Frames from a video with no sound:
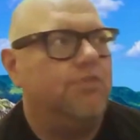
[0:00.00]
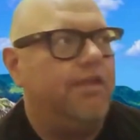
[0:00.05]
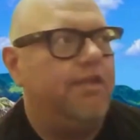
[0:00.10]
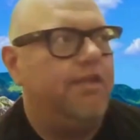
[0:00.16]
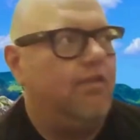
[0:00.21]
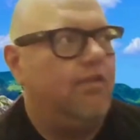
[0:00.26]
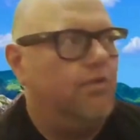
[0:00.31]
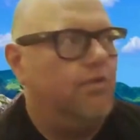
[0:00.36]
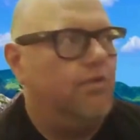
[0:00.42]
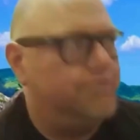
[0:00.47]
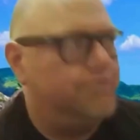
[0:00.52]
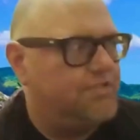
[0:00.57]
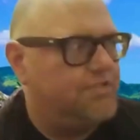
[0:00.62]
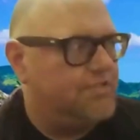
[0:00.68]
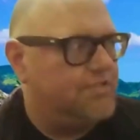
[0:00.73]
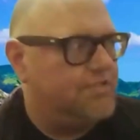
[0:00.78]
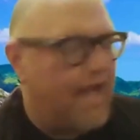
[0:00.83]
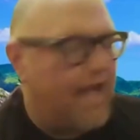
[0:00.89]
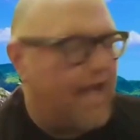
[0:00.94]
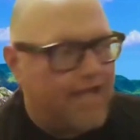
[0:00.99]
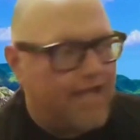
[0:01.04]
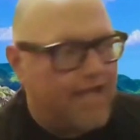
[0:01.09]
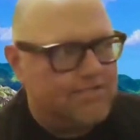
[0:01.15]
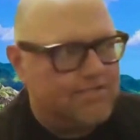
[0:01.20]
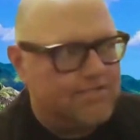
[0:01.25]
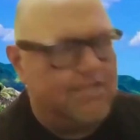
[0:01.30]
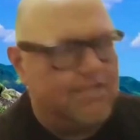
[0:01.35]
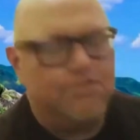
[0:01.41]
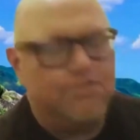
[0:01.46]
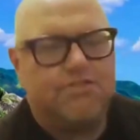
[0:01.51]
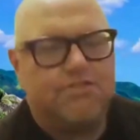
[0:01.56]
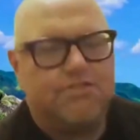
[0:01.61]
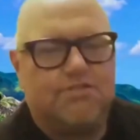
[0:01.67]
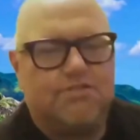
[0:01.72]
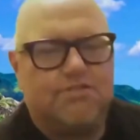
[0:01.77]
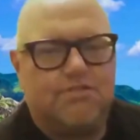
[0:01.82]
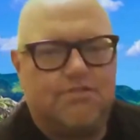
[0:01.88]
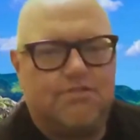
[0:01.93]
he closes his eyes and it just
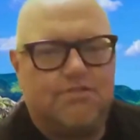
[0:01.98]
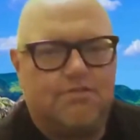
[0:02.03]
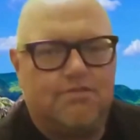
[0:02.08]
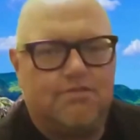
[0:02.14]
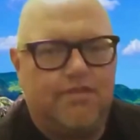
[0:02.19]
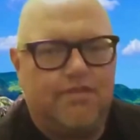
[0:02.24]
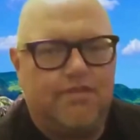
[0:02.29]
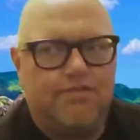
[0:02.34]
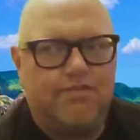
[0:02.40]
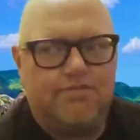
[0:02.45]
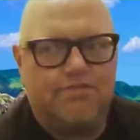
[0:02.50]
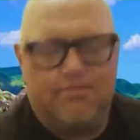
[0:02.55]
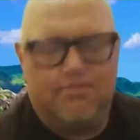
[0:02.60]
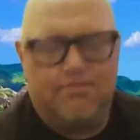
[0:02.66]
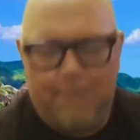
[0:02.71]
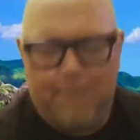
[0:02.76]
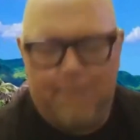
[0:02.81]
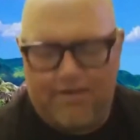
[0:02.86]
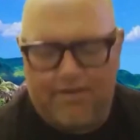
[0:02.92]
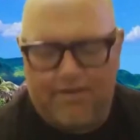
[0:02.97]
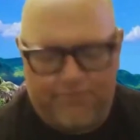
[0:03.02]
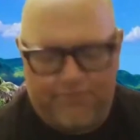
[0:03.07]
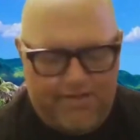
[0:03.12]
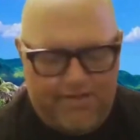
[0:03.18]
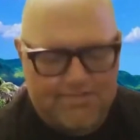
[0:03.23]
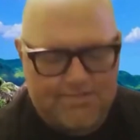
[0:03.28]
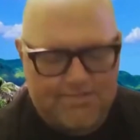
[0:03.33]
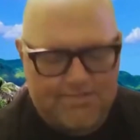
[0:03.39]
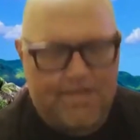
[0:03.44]
tends to manifest.